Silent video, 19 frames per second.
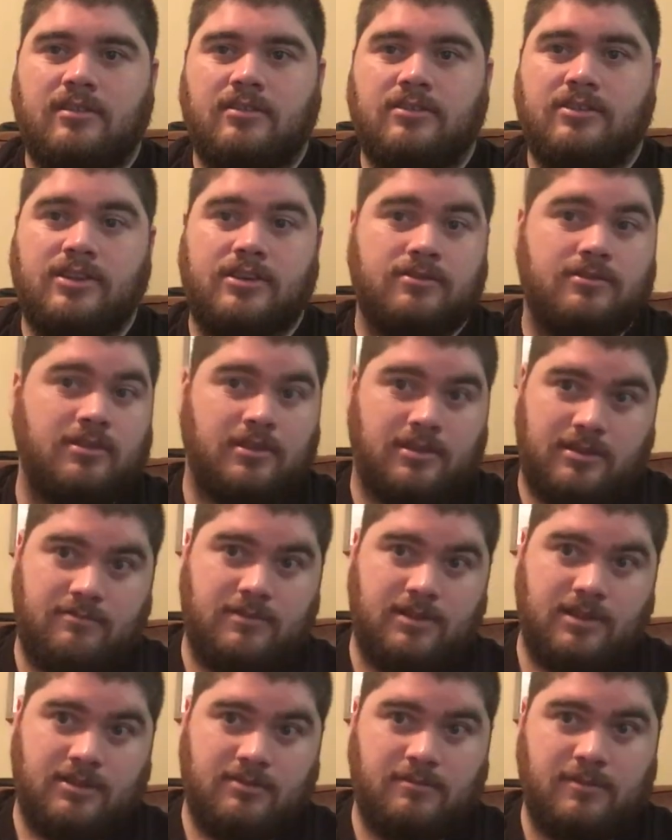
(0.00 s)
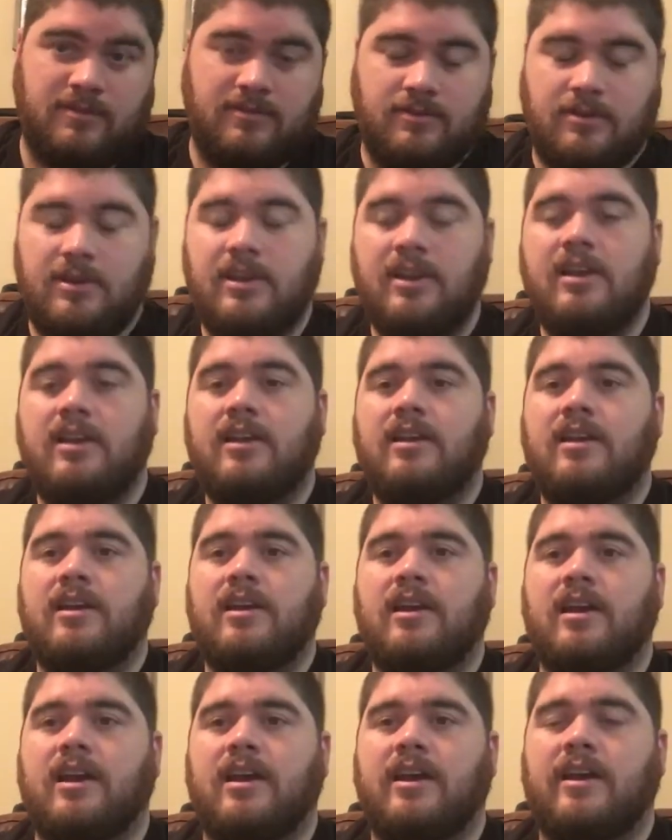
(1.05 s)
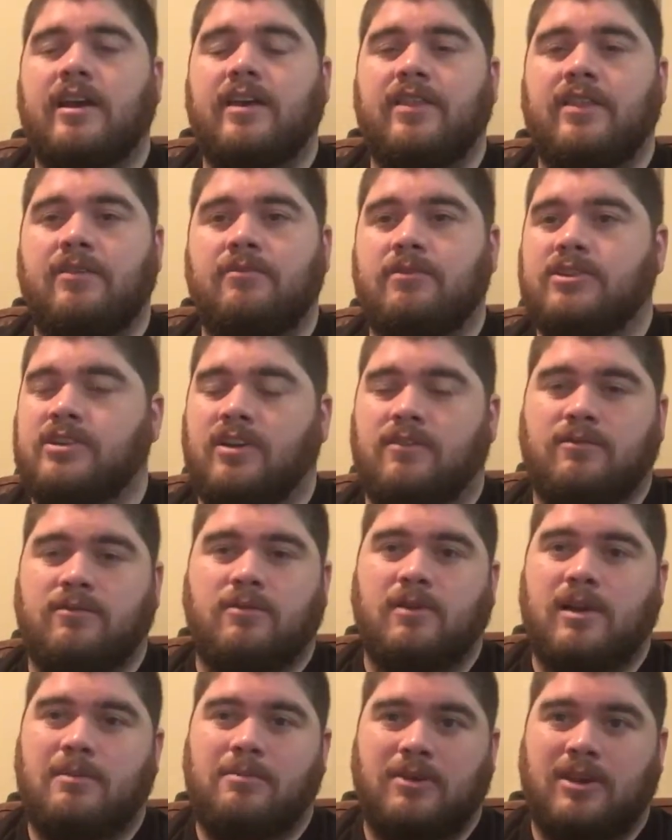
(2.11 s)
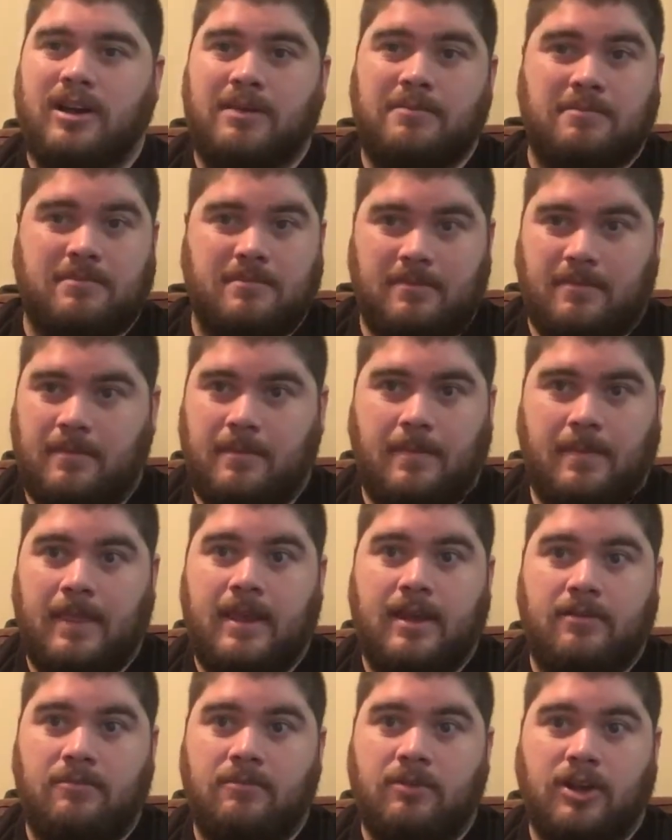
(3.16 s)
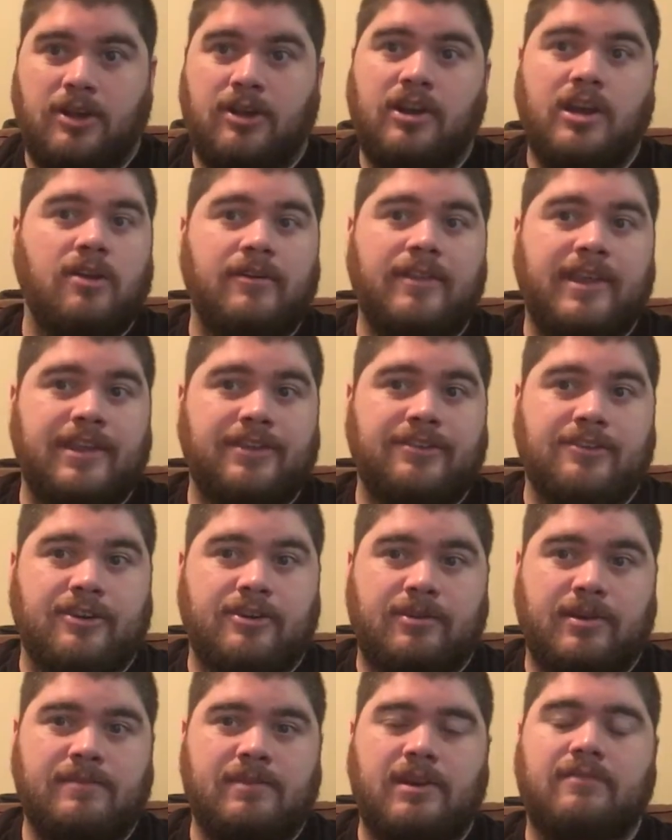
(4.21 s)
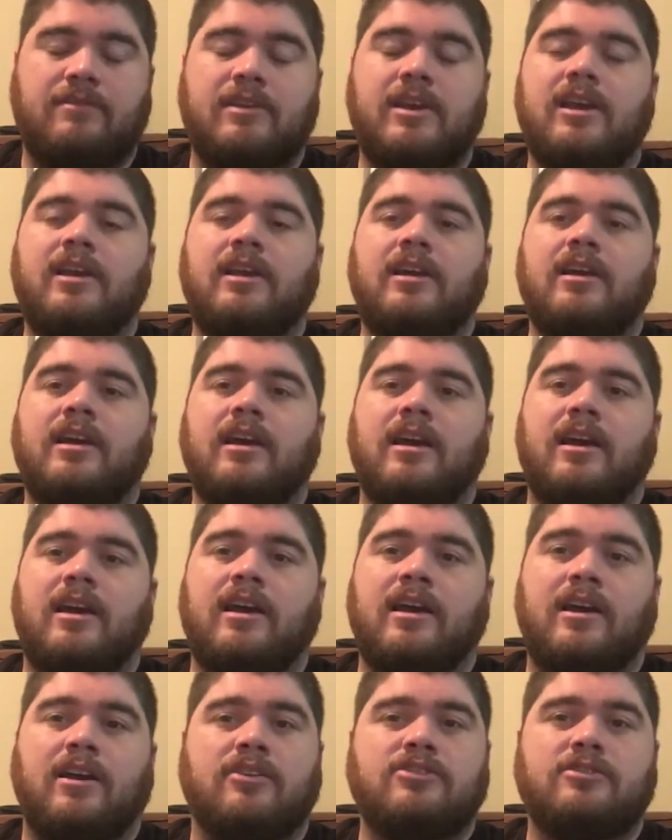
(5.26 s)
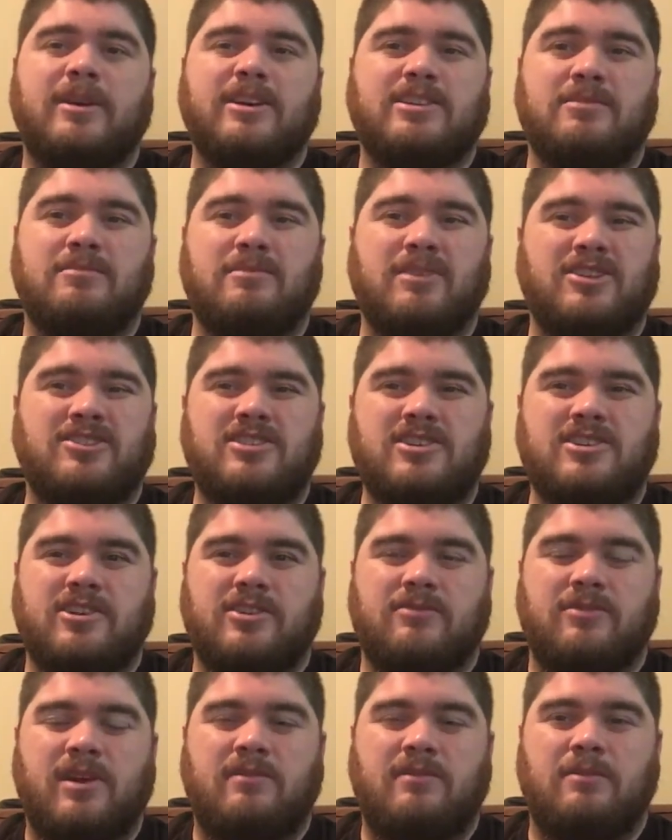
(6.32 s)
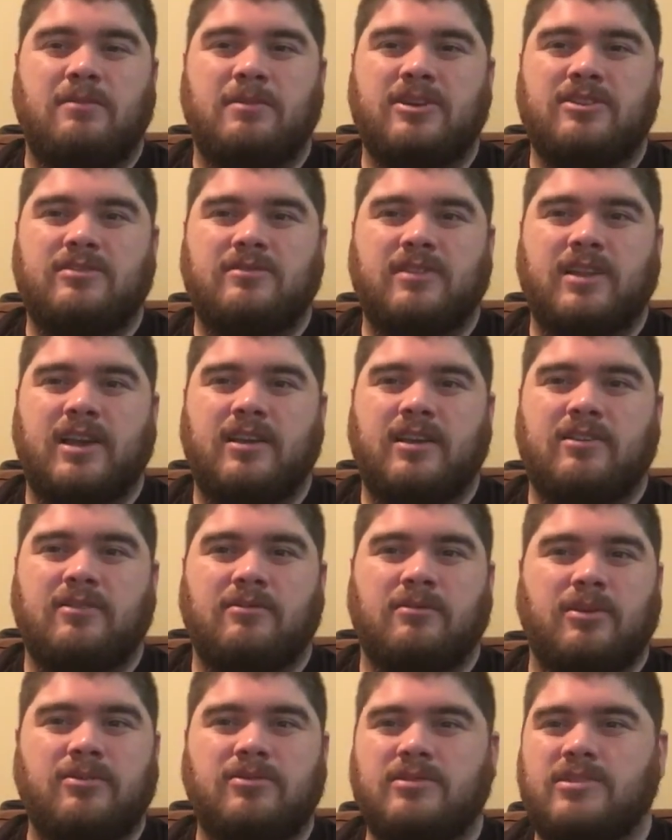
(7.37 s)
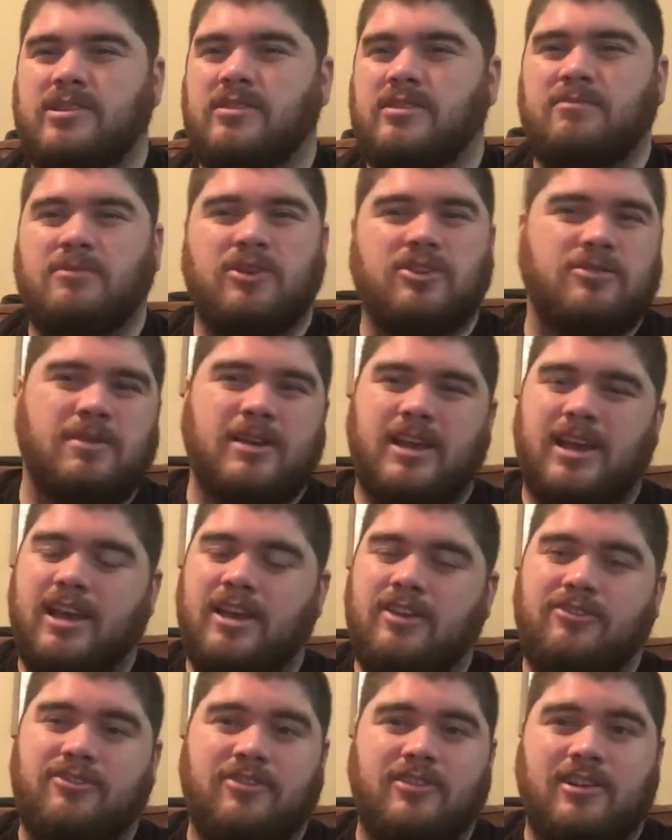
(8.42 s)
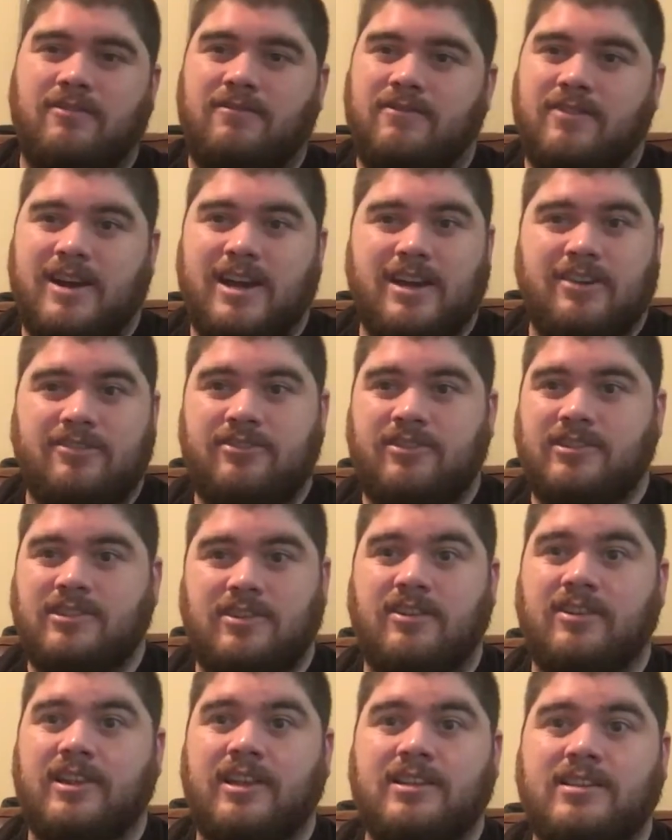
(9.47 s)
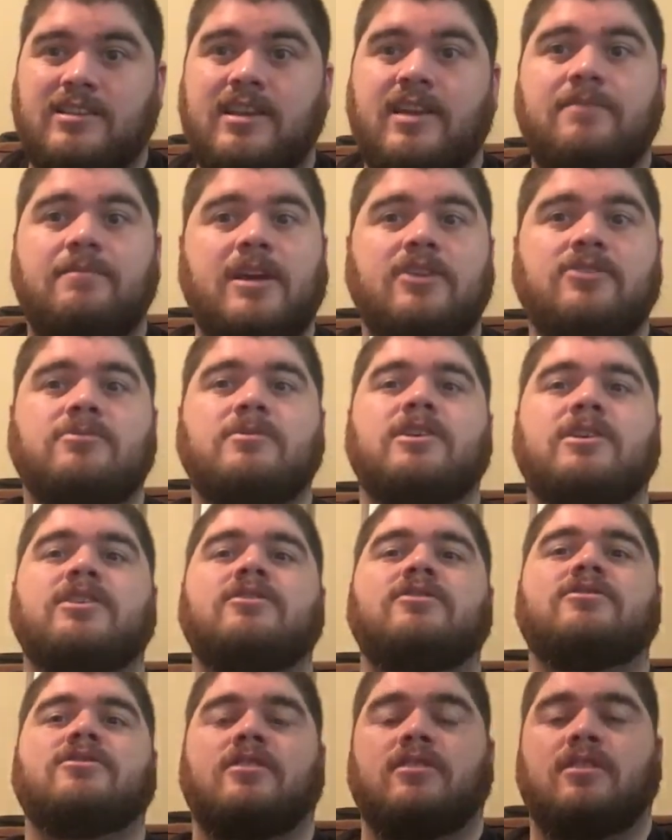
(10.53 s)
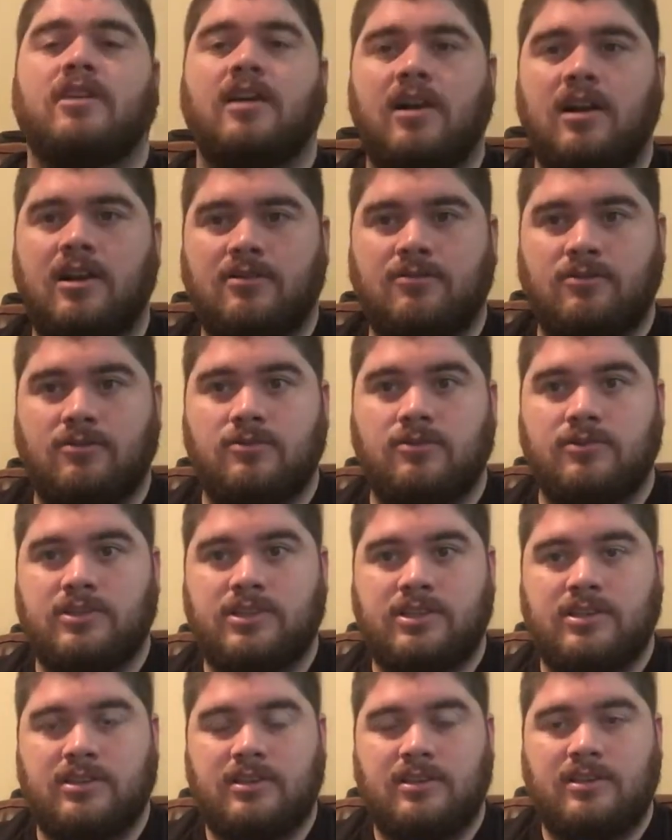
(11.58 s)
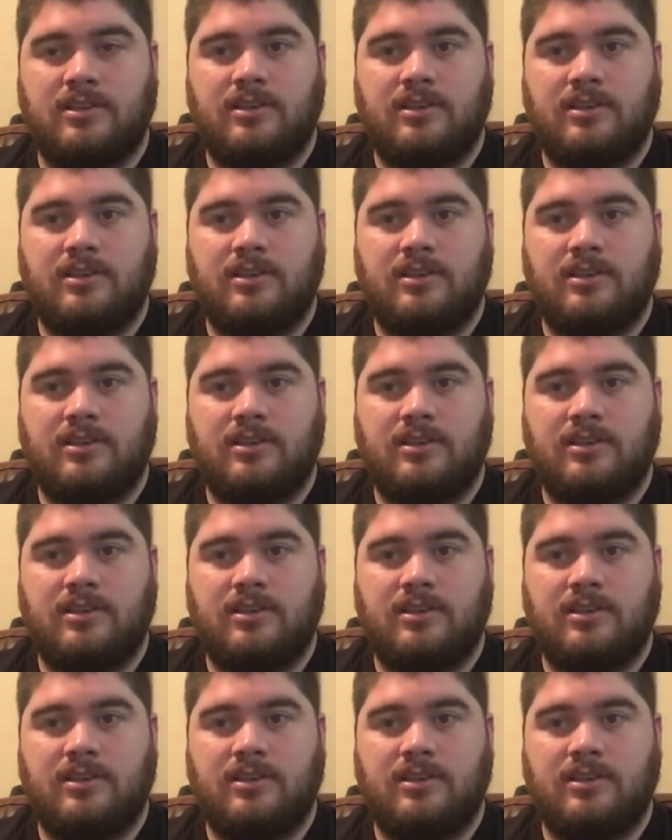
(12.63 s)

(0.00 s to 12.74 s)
so the thing we learned before, and then we solve for y prime, and we're good to go, and that's our derivative. It also makes it much easier if we have a bunch of like roots and multiplication and fractions and all that stuff, because we can use our log rules,